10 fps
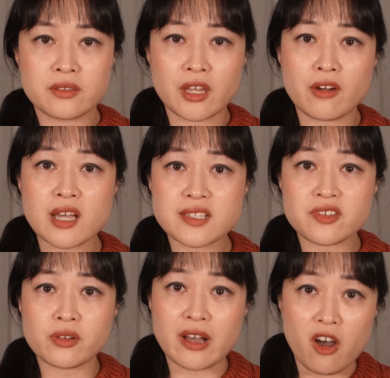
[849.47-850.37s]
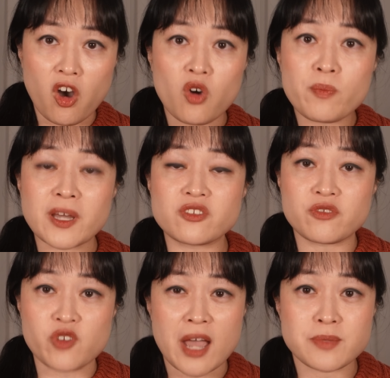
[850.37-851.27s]
There are still a whole bunch
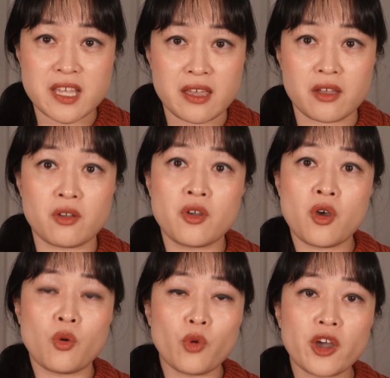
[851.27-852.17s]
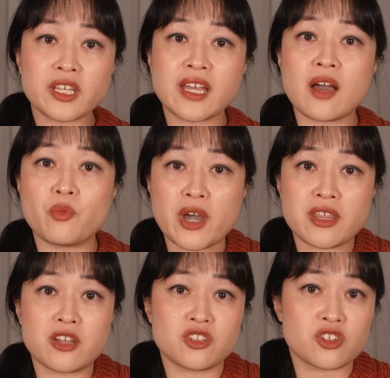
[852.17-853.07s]
of traps here. Working out
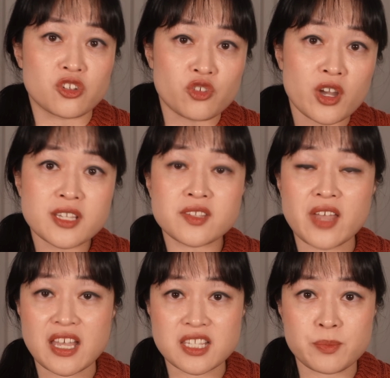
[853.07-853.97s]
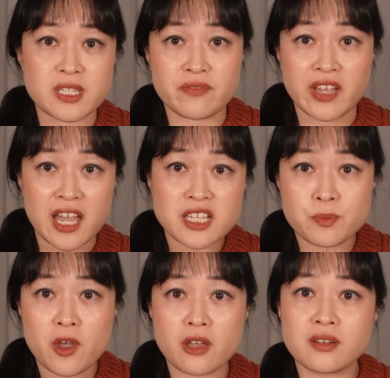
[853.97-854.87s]
whether you should trust a specific
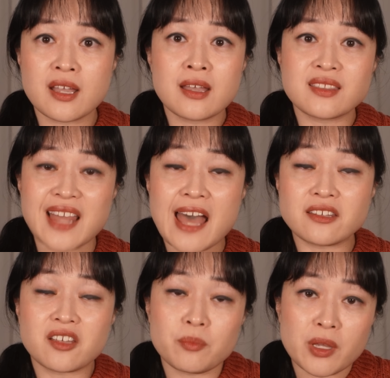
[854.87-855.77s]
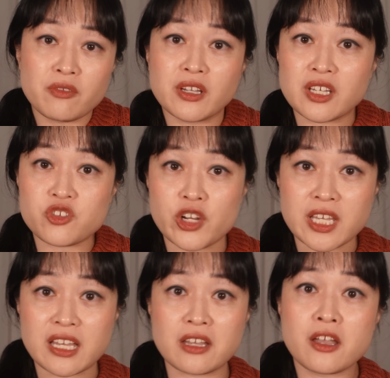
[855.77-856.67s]
expert, that can be really
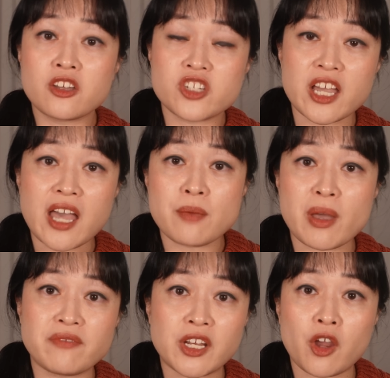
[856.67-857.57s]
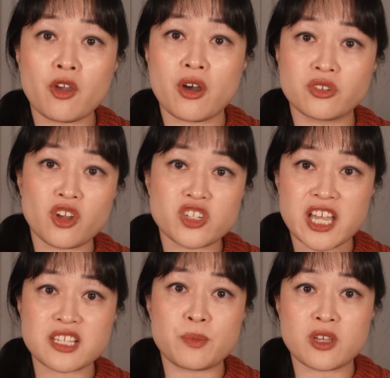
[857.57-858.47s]
tricky. Check out my video on
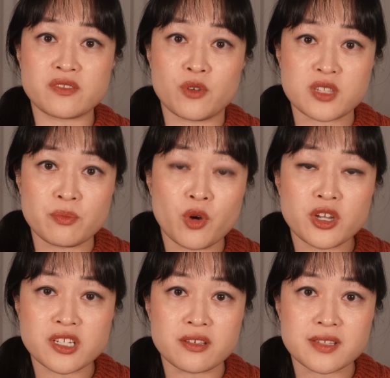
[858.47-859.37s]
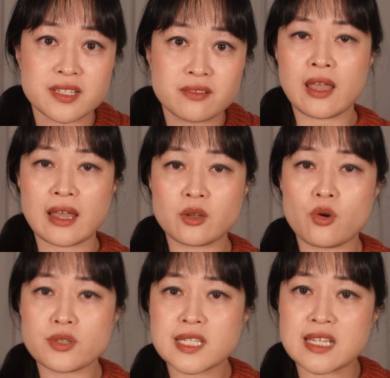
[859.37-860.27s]
dodgy experts for some pointers. And
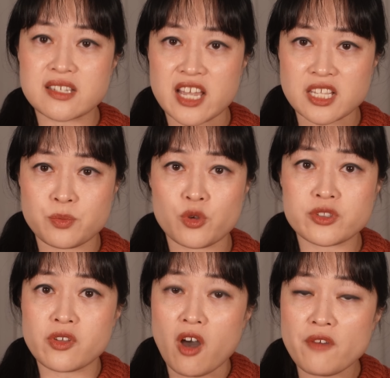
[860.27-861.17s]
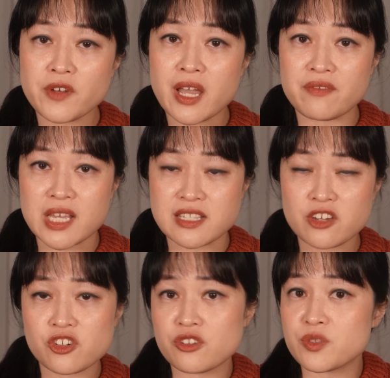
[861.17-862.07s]
courses and textbooks often have these
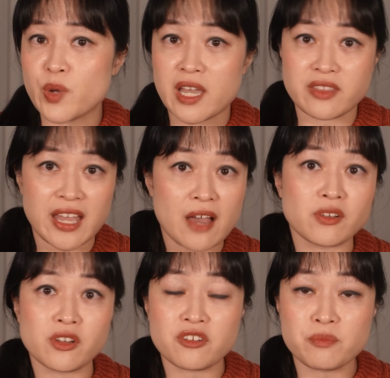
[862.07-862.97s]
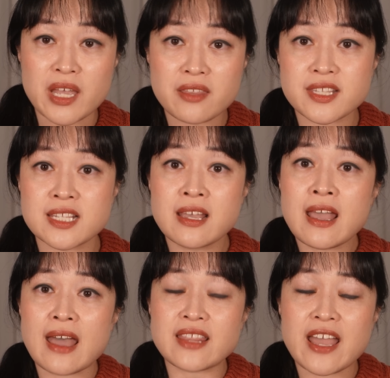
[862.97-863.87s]
issues where they have a lot of myths
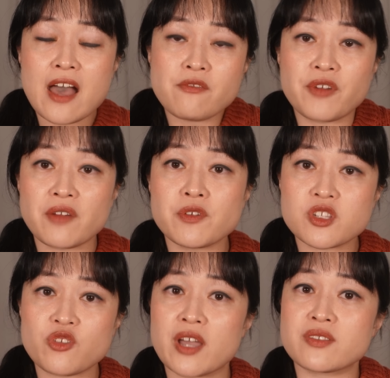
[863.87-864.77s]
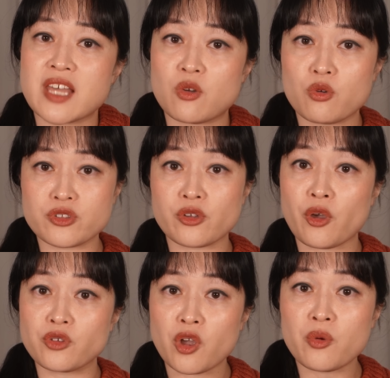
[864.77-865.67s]
and they have reference trails that also
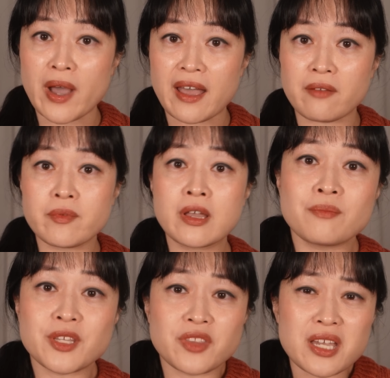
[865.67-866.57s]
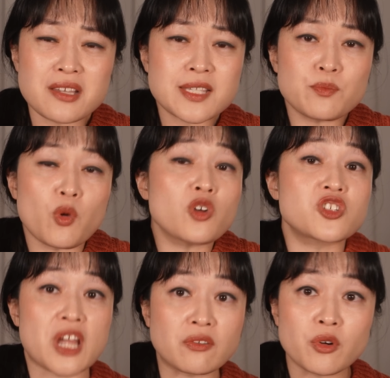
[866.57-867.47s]
go nowhere. But these more
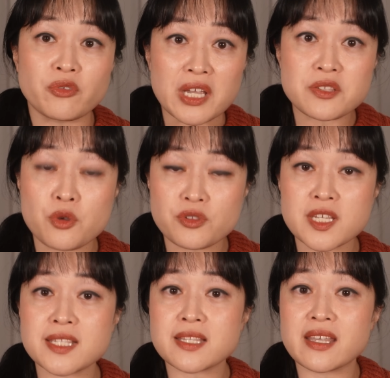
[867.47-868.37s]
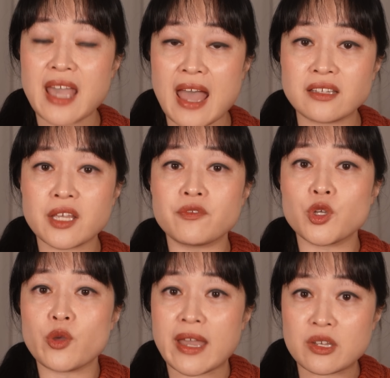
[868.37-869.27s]
general resources can give
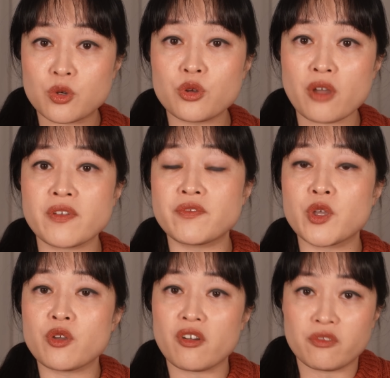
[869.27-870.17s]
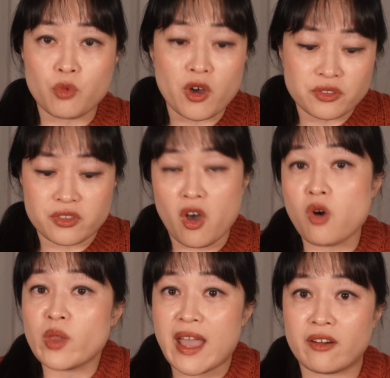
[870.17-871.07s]
you a good overview of what the
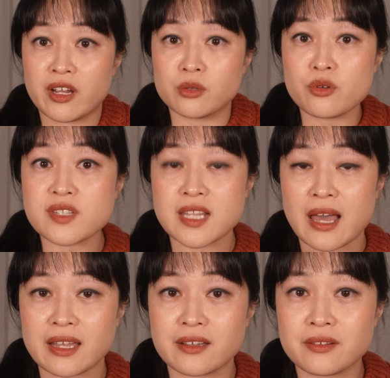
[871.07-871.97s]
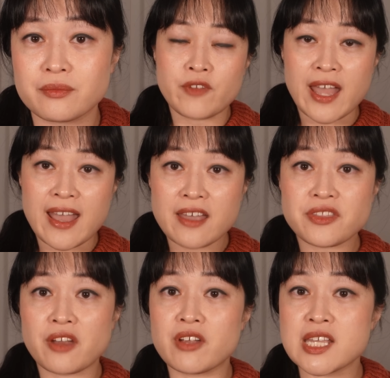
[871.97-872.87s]
whole area looks like. For hair,
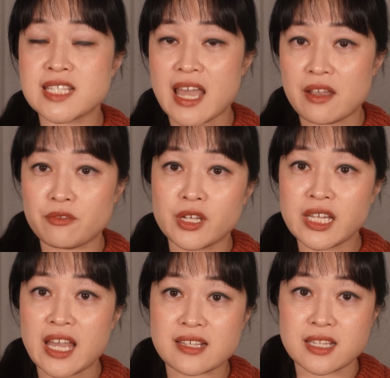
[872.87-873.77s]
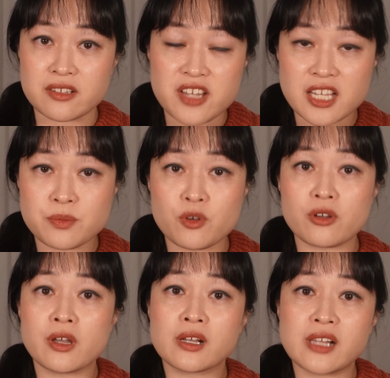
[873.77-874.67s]
there is a really excellent
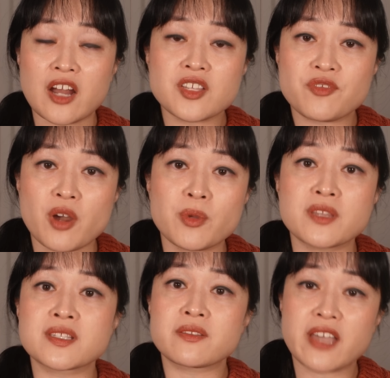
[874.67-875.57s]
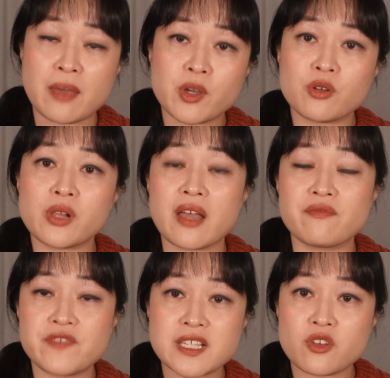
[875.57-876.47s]
textbook, Clarence Robbins' Chemical
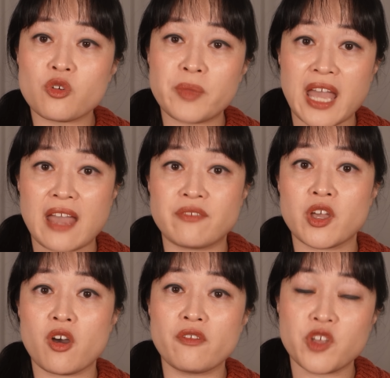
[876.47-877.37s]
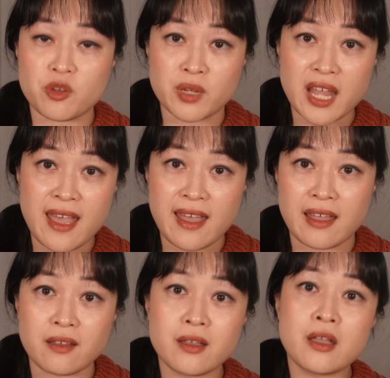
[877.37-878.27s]
and Physical Behavior of Human
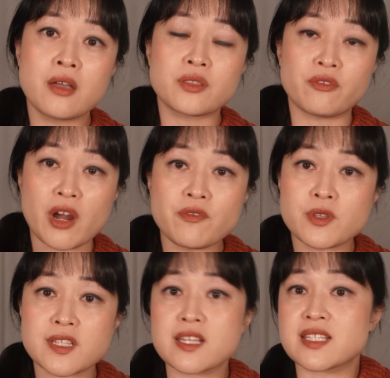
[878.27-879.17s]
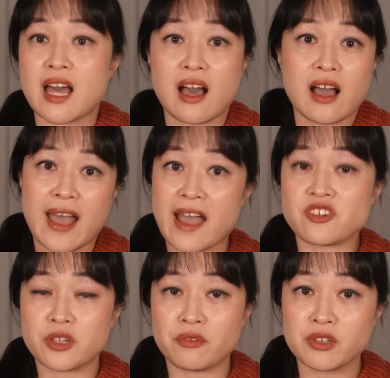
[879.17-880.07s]
Hair. The references are
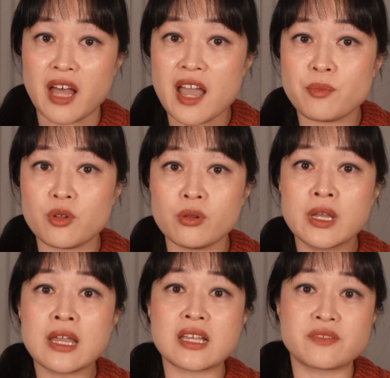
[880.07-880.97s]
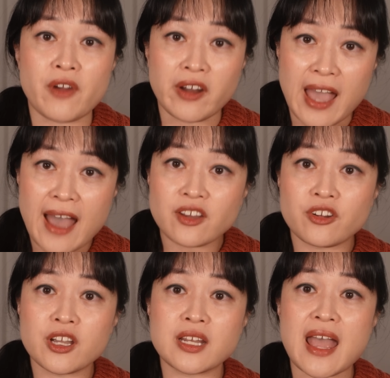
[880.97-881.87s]
actually reliable, it's very
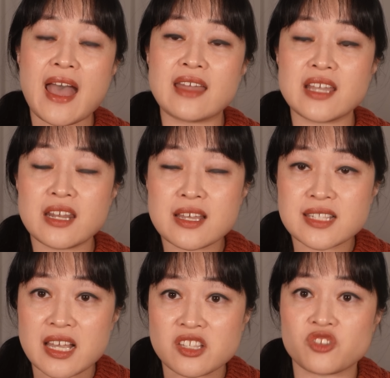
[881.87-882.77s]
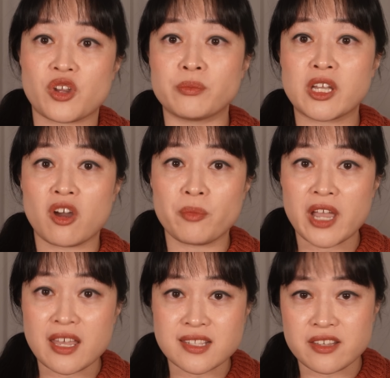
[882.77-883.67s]
accurate, and it is extremely
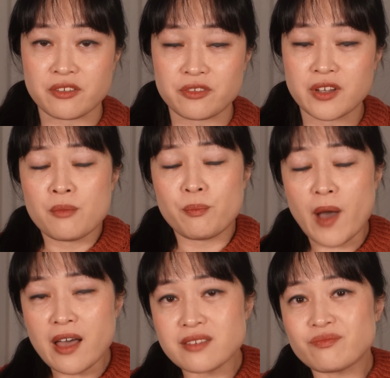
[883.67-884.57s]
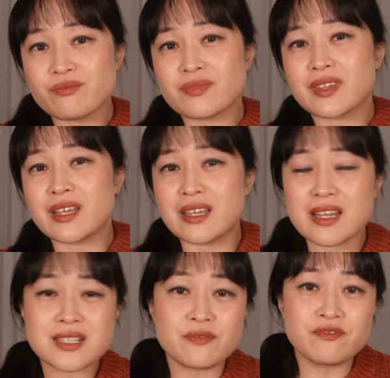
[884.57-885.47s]
comprehensive. But it
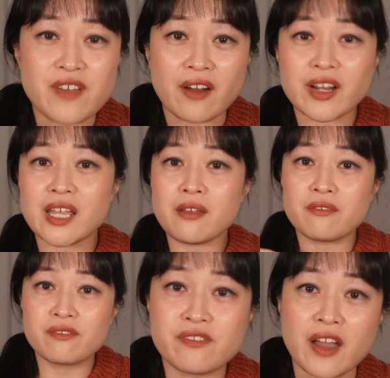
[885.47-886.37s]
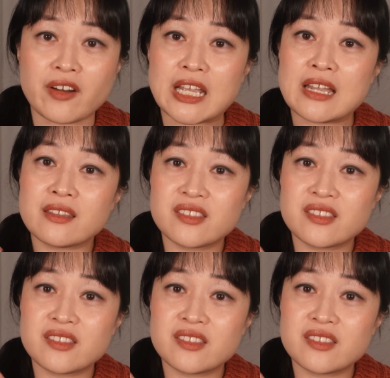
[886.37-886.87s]
is very, very